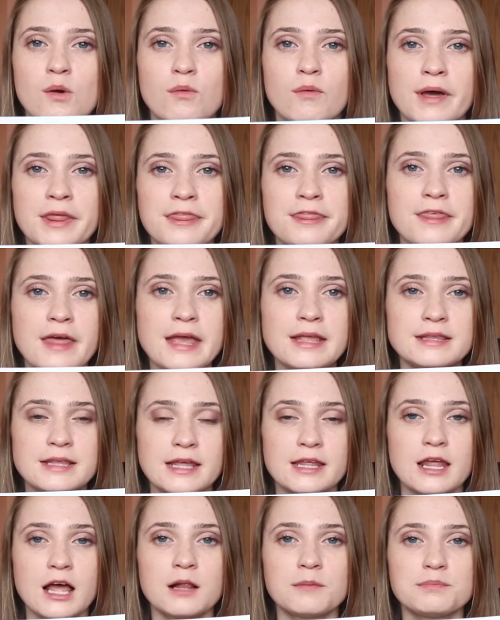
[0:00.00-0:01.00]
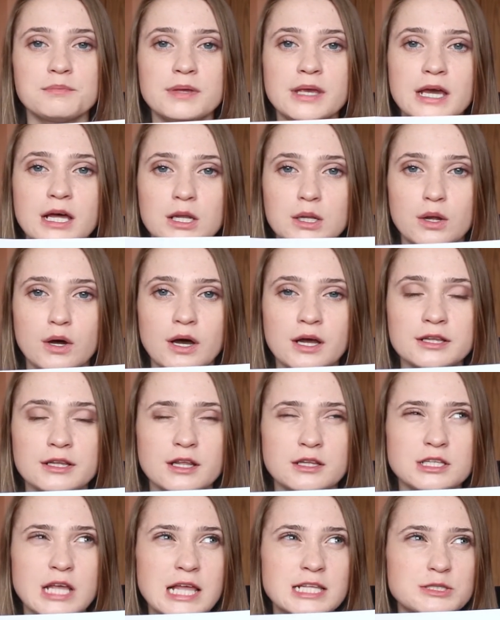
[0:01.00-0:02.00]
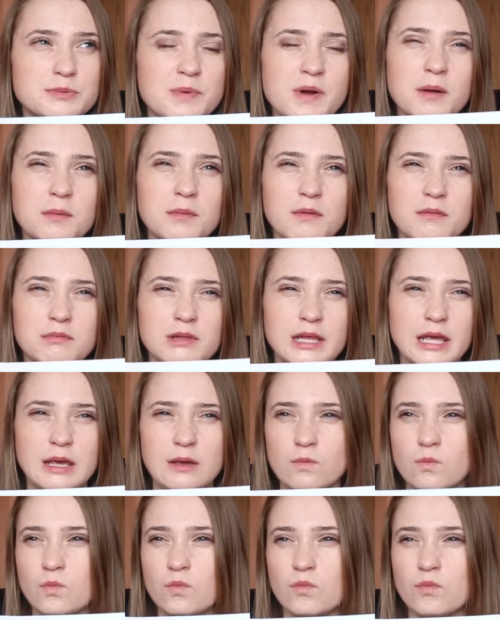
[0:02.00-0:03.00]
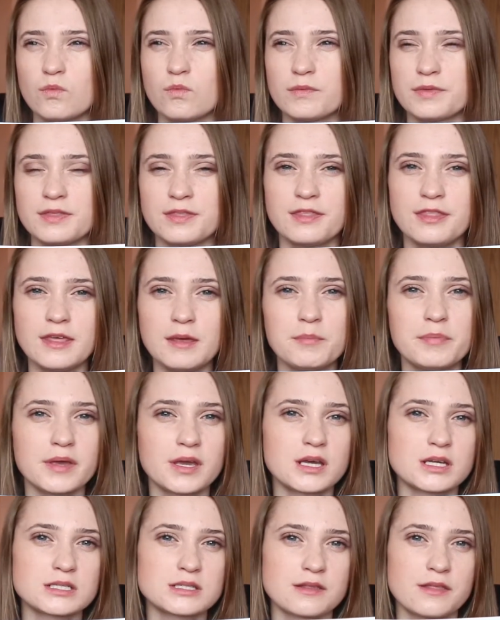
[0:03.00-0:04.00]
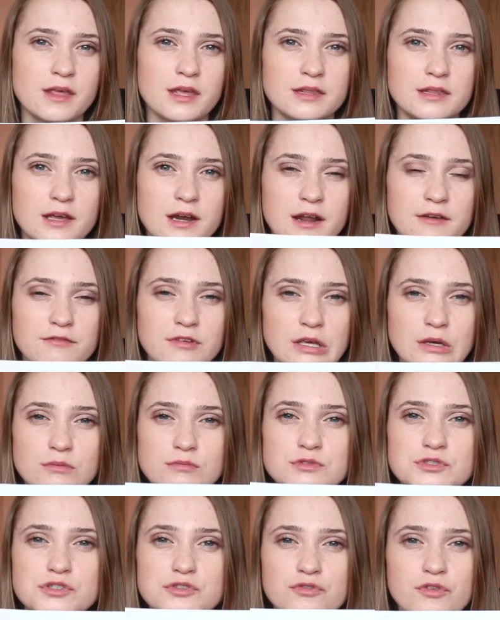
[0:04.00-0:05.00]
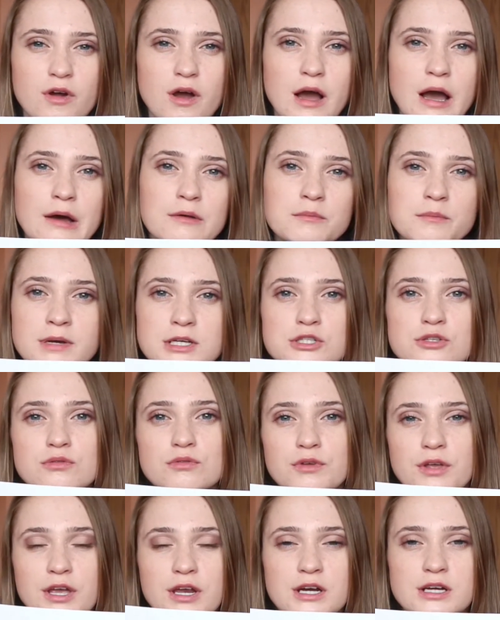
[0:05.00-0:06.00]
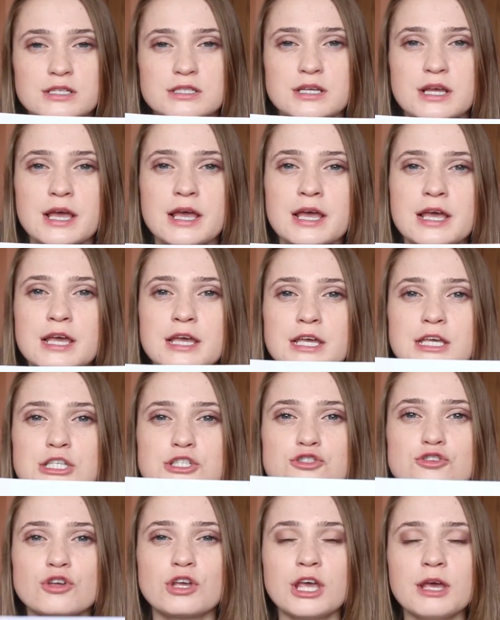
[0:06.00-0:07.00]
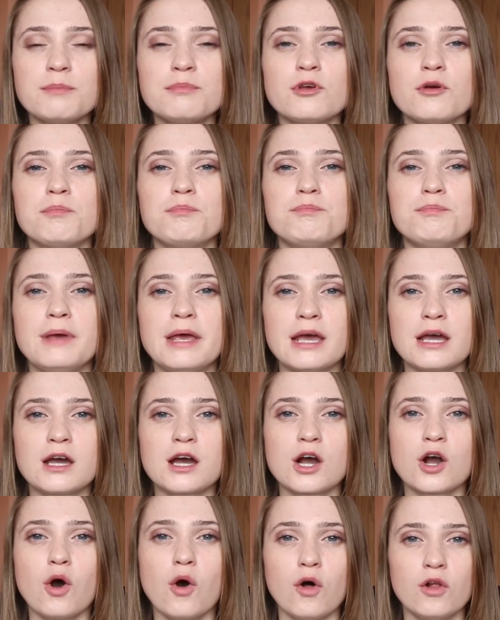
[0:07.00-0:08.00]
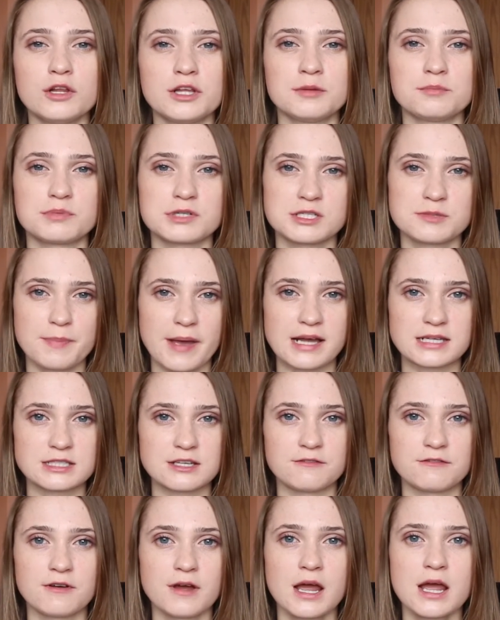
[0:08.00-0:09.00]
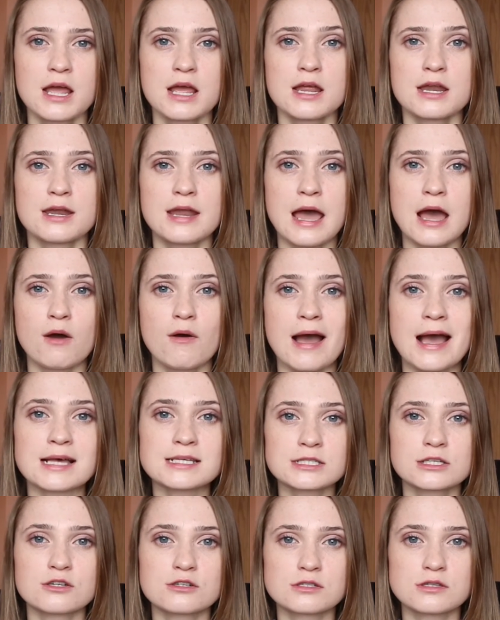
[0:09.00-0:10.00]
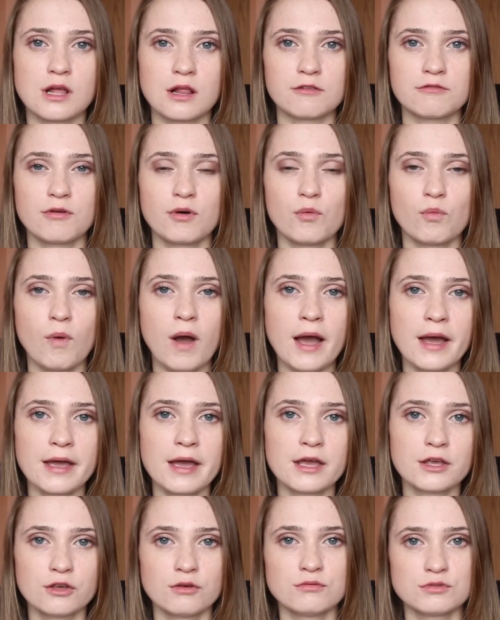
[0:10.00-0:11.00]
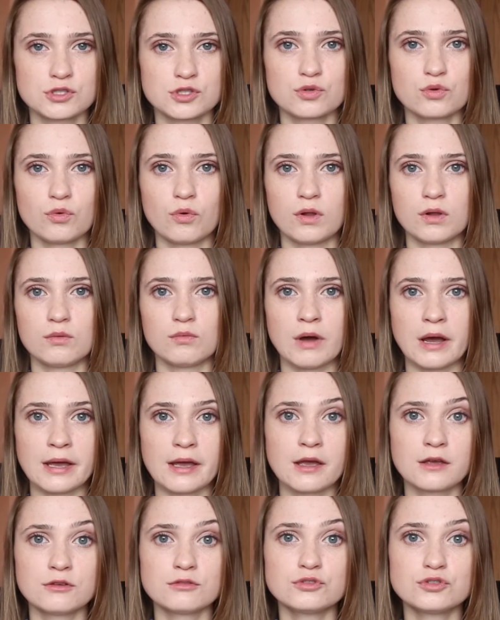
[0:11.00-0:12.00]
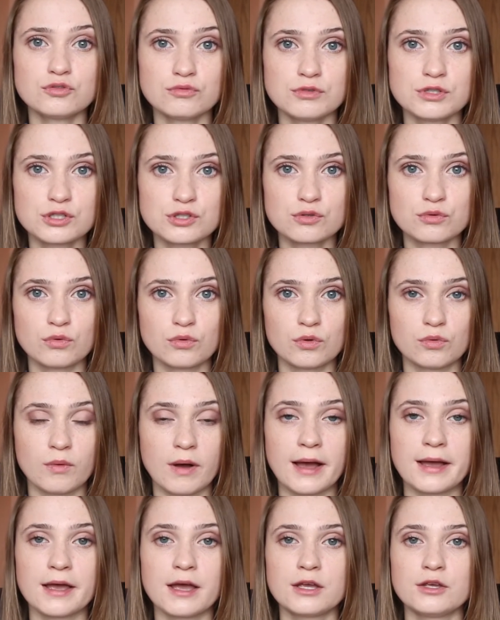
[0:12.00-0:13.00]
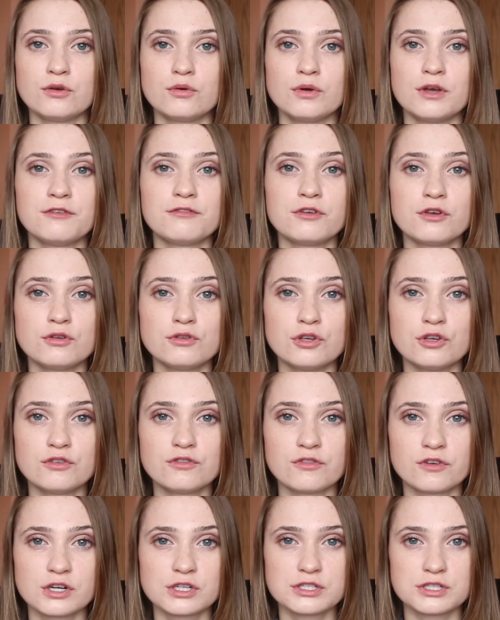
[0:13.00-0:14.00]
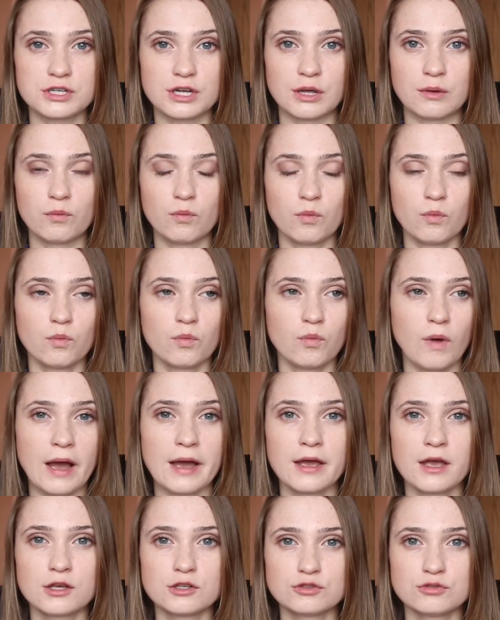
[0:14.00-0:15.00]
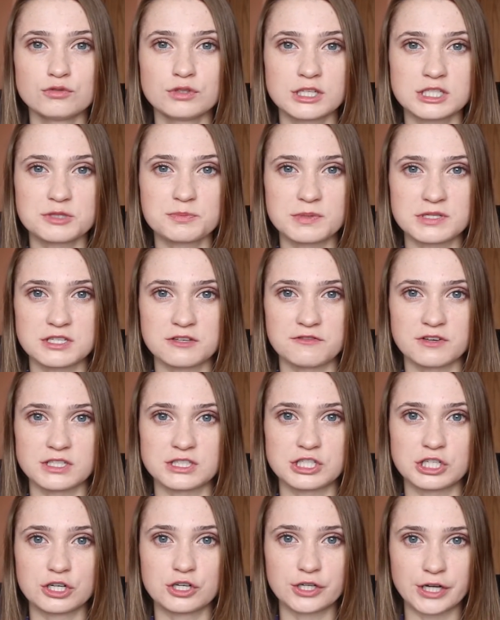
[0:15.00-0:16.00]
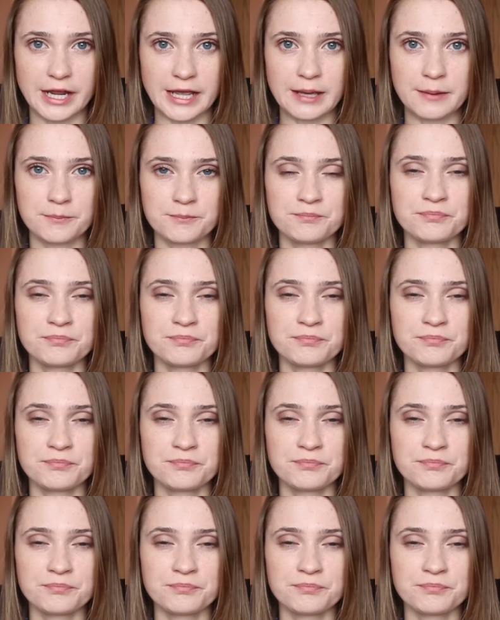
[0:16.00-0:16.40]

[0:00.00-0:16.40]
One thing that helped me a lot, and that's probably the biggest thing that I've used throughout my school years, is to keep your big goal in perspective. Now ask yourself, why are you in school? Why are you doing school? If you're in university, why are you doing a specific degree?